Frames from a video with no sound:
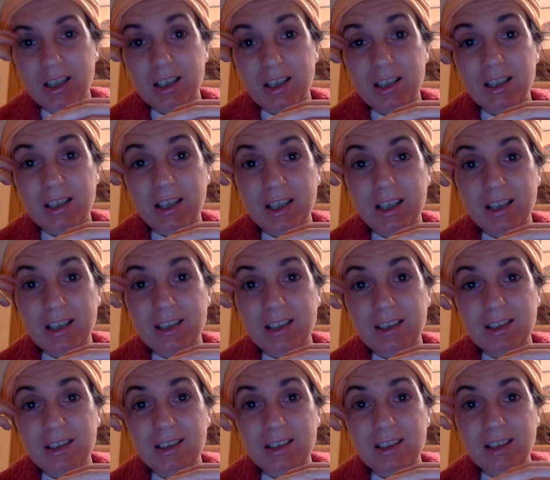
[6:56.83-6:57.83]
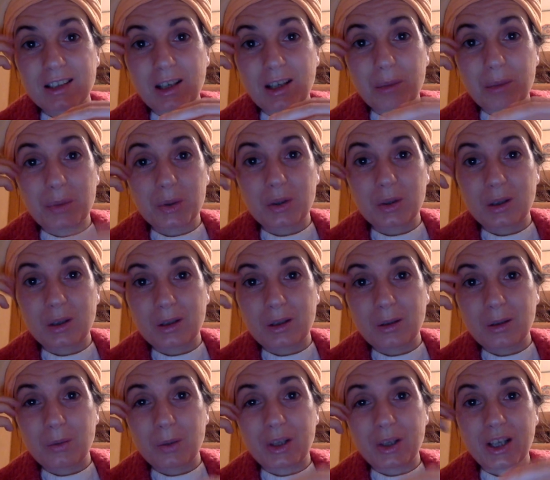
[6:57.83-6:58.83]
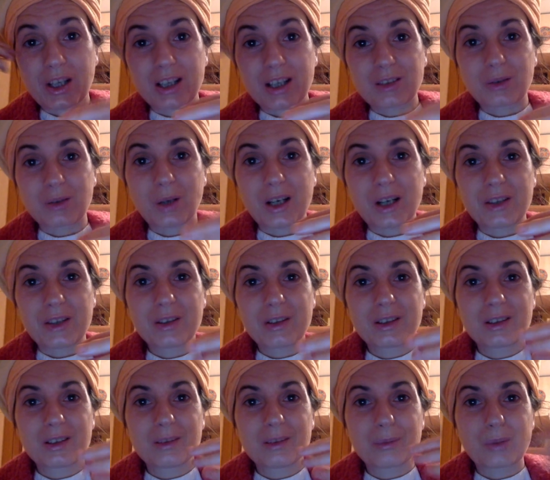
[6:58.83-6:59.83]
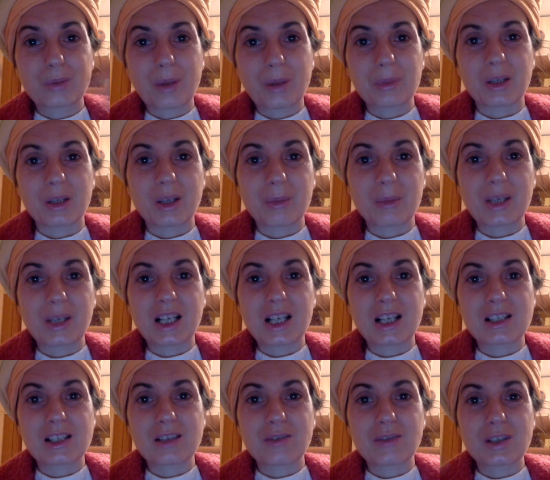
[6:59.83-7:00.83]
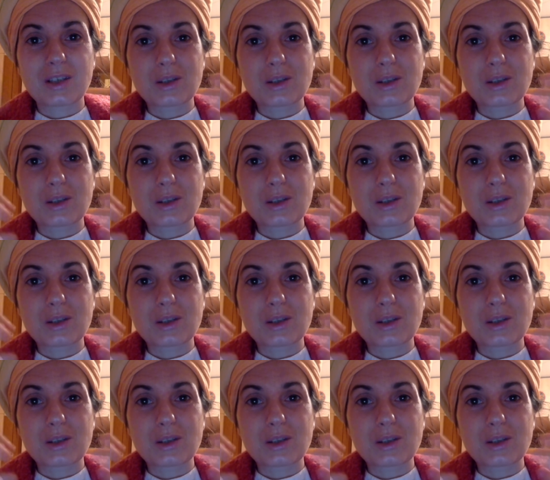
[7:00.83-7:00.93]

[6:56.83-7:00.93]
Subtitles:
then the computer will not run properly. Because if the